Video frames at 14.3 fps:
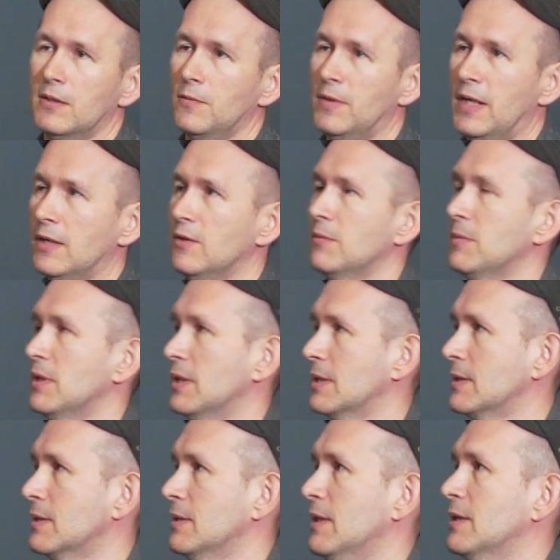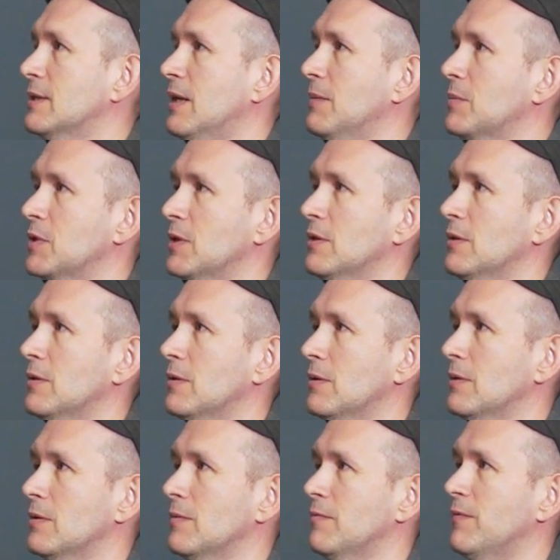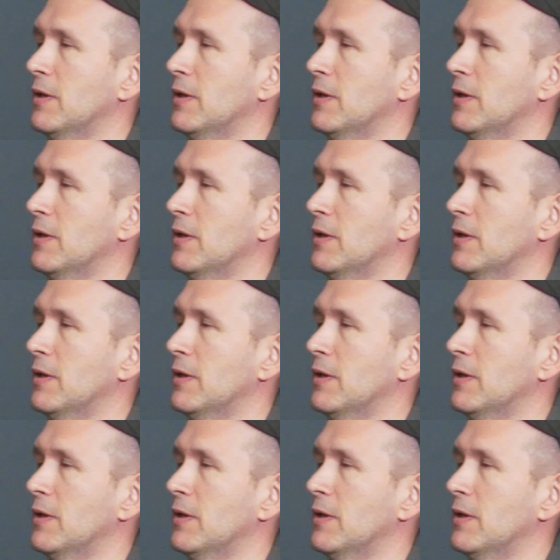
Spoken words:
randomness assumption or